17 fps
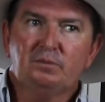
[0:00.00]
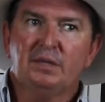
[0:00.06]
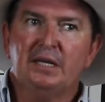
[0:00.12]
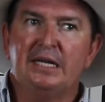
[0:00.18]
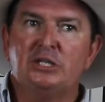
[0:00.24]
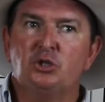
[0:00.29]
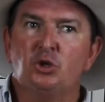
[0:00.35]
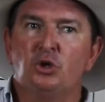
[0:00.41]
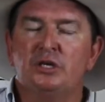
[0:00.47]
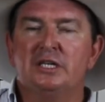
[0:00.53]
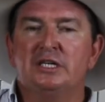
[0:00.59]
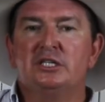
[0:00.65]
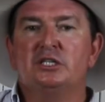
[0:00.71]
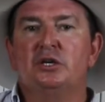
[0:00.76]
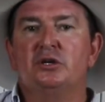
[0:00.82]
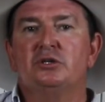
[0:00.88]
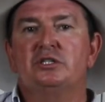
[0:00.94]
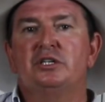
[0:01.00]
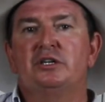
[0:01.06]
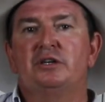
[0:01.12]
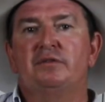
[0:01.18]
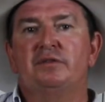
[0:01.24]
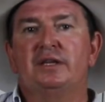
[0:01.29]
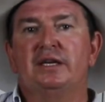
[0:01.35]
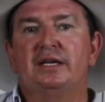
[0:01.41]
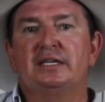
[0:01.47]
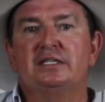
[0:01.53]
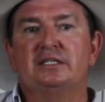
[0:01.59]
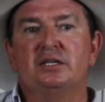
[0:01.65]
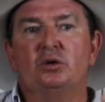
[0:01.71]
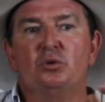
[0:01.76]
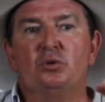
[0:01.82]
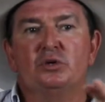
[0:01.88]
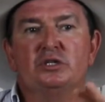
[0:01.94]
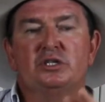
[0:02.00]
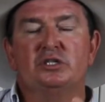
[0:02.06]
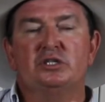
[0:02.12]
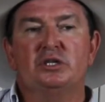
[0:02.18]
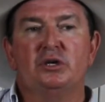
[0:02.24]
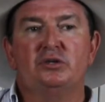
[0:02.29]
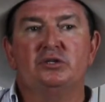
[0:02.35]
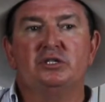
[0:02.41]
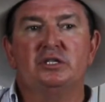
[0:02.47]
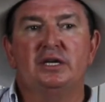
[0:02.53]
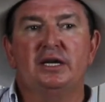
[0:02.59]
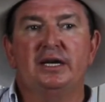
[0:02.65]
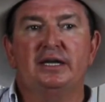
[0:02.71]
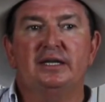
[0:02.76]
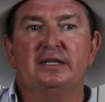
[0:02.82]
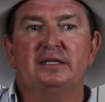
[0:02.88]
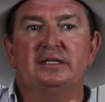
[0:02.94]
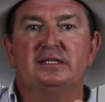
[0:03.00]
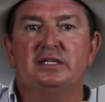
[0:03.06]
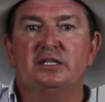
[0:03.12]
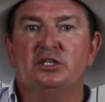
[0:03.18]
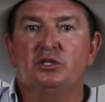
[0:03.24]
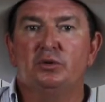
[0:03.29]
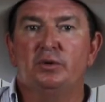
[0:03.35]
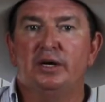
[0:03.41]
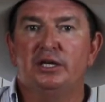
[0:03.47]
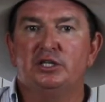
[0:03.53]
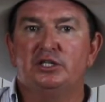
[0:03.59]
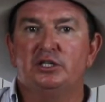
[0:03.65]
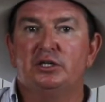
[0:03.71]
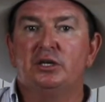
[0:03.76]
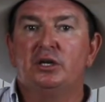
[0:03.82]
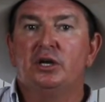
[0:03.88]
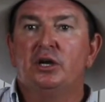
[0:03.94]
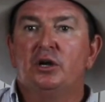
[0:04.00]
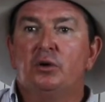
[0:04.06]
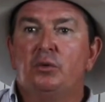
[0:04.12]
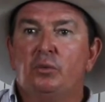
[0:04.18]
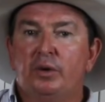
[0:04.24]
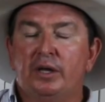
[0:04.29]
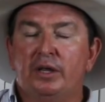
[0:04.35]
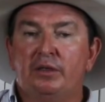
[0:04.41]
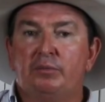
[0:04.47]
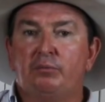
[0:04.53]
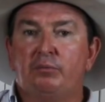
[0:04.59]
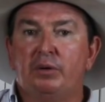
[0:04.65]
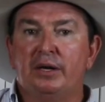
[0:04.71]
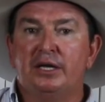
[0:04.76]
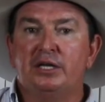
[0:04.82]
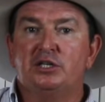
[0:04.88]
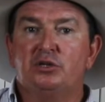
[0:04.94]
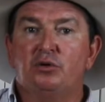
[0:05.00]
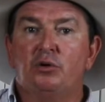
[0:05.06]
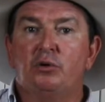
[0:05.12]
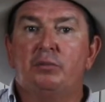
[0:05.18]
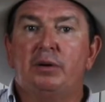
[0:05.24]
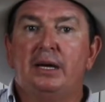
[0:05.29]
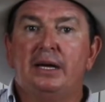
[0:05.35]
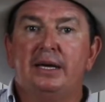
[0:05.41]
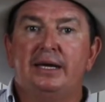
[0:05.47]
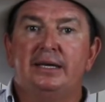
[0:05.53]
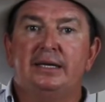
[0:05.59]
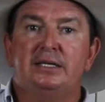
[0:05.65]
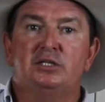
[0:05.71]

it's all an associative thing. Is the horse associating the situation with pleasure or pain?